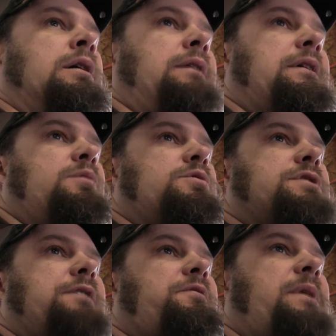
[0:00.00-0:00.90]
And then we'll
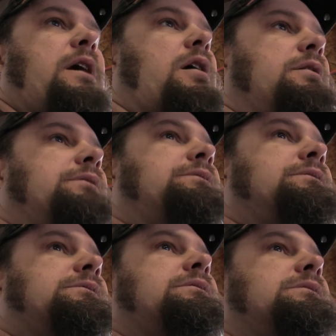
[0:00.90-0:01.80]
see from there.
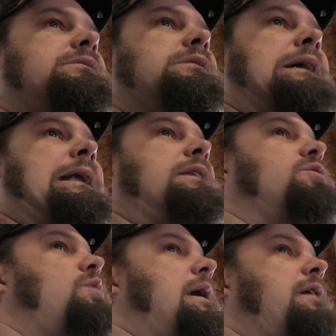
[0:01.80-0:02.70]
got to get
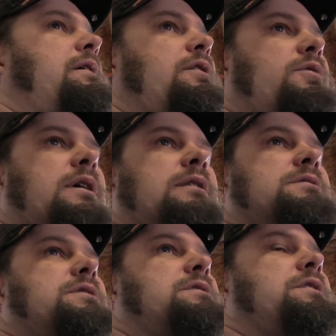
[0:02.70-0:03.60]
the wiring going on
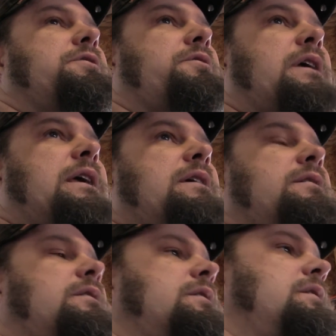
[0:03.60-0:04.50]
the 63.
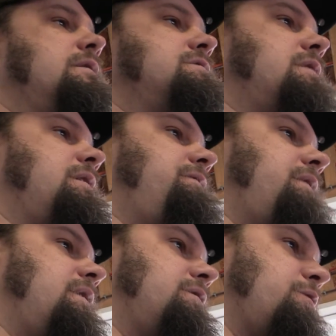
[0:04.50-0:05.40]
Still got to
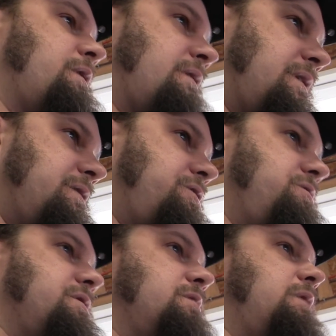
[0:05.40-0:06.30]
figure out the rear end
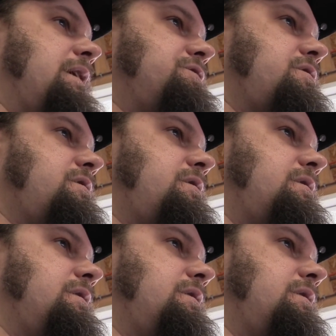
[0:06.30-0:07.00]
issues on the Blazer.